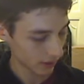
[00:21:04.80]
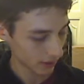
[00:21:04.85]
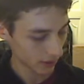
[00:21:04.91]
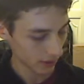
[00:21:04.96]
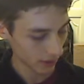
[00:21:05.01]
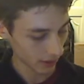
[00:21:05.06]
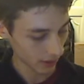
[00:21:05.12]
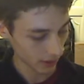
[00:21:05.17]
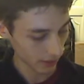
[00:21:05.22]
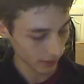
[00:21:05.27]

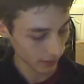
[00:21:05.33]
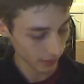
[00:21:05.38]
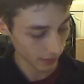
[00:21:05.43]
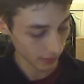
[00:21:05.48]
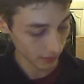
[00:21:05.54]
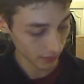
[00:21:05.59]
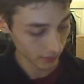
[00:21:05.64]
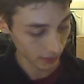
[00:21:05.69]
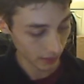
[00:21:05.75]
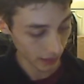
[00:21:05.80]
in the
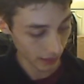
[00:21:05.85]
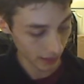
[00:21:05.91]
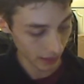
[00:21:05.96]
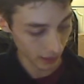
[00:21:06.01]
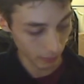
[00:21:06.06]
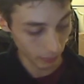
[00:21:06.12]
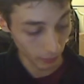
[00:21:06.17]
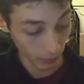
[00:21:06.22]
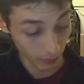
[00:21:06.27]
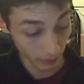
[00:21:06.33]

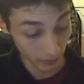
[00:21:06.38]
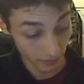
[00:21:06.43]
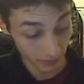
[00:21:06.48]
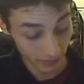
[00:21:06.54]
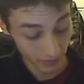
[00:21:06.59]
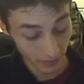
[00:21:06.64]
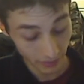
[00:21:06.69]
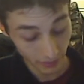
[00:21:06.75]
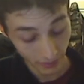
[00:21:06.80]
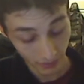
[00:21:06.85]
elbows
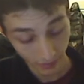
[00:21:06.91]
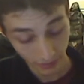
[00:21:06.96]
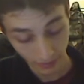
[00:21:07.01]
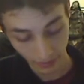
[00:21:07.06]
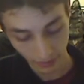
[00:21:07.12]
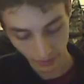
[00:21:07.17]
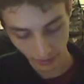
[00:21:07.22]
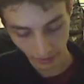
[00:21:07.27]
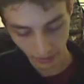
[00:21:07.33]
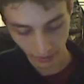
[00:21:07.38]

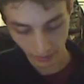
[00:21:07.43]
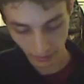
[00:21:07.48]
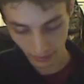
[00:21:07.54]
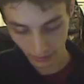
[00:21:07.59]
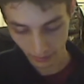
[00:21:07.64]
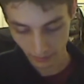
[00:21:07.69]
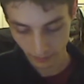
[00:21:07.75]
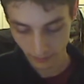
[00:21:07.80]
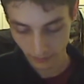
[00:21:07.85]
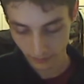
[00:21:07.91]

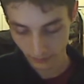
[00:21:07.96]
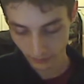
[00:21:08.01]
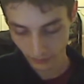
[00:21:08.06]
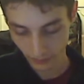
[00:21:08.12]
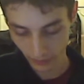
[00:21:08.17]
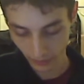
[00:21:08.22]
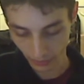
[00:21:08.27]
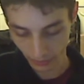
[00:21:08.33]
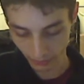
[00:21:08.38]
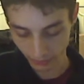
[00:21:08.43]
and
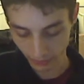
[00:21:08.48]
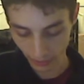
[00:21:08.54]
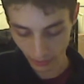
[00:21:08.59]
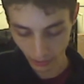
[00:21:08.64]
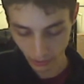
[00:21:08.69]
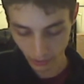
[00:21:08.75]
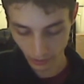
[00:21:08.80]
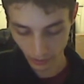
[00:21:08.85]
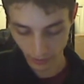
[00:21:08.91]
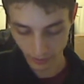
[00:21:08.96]
in the finger
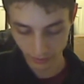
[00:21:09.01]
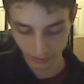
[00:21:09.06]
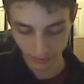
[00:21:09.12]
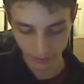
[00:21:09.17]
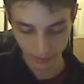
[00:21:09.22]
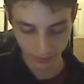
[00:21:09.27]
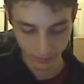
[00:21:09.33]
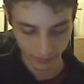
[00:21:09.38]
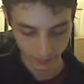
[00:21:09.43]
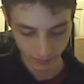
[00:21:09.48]
joints.
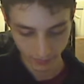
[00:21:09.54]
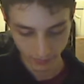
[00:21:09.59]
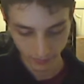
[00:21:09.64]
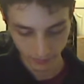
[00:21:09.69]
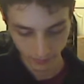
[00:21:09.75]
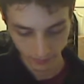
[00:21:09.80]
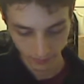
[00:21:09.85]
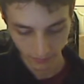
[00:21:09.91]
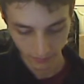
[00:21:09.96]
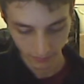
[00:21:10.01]

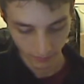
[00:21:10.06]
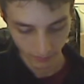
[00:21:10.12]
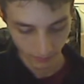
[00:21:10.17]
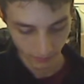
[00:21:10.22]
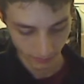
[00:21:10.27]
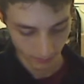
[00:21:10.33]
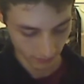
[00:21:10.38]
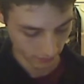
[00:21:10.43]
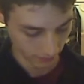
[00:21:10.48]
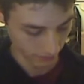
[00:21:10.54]

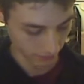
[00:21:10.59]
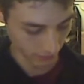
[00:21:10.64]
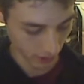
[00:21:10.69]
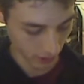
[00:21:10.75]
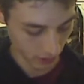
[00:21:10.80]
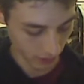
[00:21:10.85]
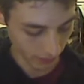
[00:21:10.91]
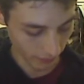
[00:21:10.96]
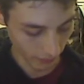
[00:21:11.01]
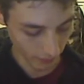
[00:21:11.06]
They
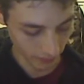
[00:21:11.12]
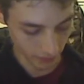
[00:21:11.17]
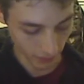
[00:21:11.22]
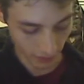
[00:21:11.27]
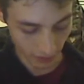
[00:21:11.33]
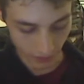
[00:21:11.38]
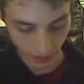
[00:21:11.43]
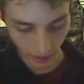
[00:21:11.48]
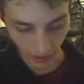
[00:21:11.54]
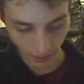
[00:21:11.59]
should have also had
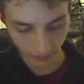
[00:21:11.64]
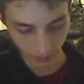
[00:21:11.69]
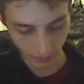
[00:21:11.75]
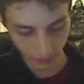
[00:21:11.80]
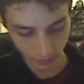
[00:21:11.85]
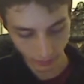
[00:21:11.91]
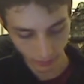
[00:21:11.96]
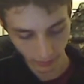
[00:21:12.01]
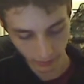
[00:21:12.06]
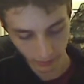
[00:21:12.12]
a diaphragm
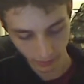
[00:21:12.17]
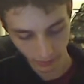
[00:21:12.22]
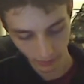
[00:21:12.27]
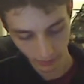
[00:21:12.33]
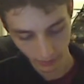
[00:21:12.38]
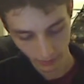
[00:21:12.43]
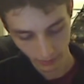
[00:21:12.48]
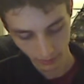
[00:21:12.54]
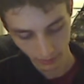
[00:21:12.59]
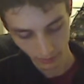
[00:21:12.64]
joint
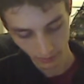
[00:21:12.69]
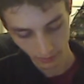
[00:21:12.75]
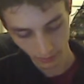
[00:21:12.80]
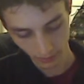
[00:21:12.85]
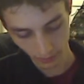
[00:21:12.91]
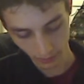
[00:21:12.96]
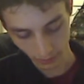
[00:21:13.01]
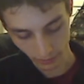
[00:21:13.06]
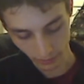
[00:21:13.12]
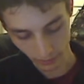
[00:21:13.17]

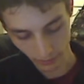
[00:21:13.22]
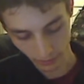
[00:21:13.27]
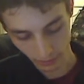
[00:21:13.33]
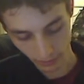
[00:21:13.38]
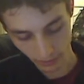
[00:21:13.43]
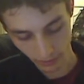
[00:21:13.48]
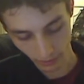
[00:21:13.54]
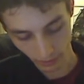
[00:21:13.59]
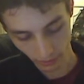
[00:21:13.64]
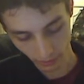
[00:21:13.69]
and
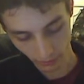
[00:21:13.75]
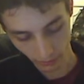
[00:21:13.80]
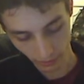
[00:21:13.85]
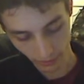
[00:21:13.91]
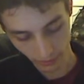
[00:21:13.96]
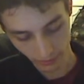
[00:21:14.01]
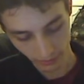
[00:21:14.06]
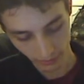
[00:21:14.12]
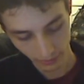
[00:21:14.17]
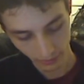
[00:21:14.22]
articulation in the
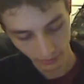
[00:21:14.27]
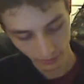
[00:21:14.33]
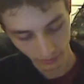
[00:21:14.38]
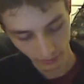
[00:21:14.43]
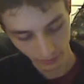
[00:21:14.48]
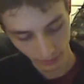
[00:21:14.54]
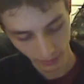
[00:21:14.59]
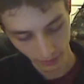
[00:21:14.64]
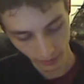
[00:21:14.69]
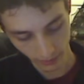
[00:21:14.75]
waist,
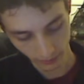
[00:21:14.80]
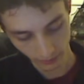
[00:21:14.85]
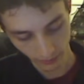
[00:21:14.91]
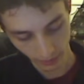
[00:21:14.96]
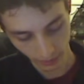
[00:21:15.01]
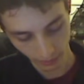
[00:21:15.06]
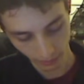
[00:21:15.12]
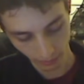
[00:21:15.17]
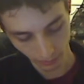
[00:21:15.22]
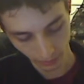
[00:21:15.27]
but it
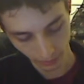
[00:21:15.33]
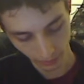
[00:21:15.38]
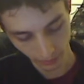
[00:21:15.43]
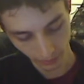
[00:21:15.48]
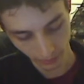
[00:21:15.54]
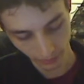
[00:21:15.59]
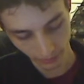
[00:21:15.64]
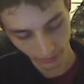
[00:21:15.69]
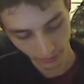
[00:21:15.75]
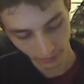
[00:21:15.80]
is what it
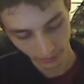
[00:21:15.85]
is.